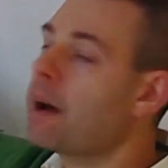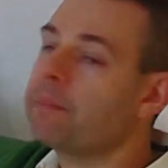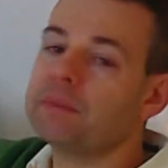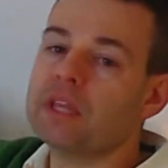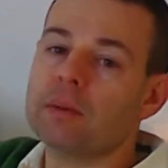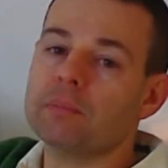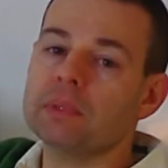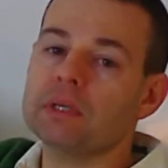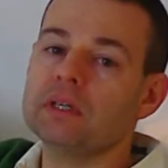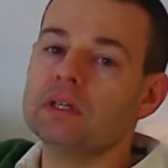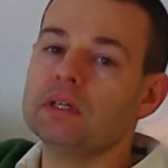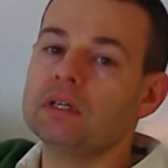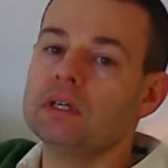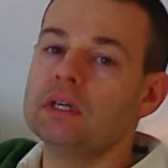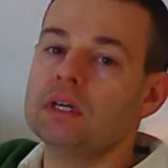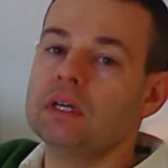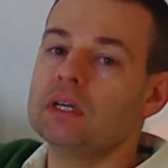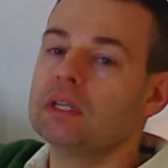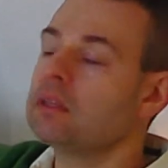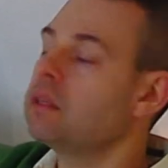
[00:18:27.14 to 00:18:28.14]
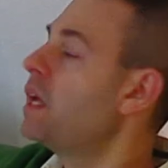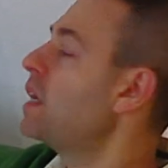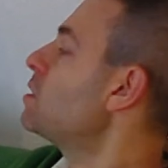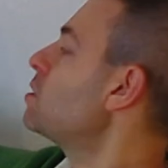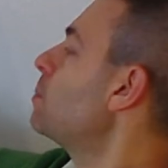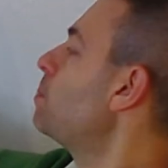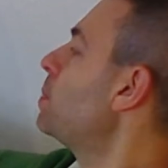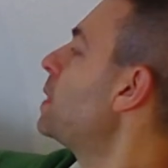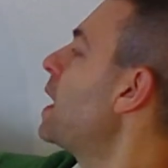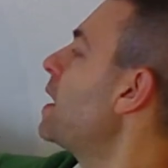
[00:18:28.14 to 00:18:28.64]
number, let's
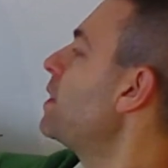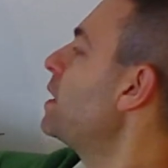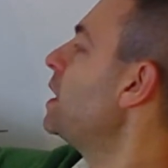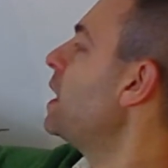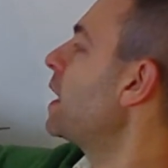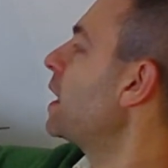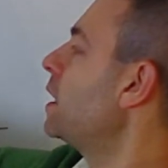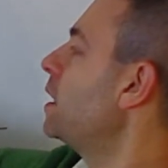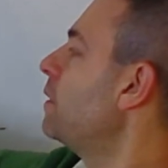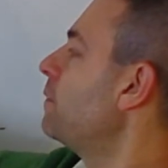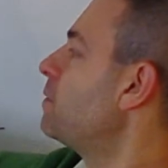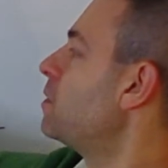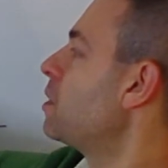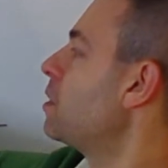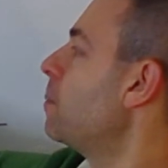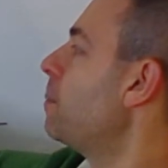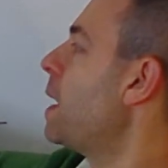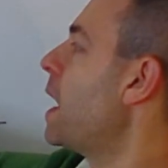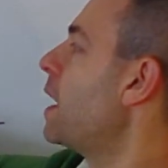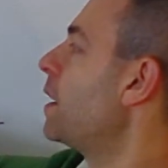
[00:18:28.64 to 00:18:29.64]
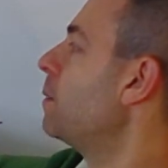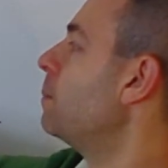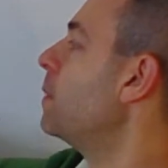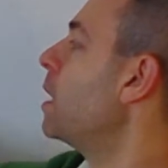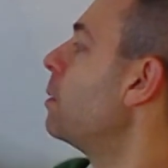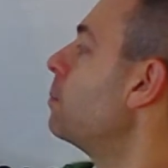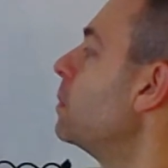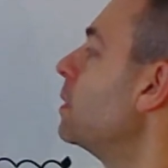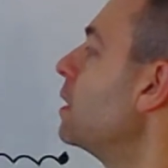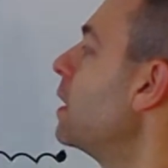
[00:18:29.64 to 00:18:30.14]
apply the negative to the bottom
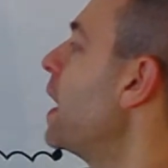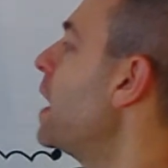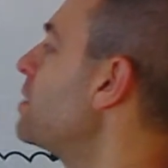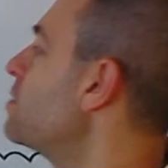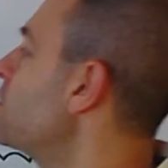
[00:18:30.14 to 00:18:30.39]
number as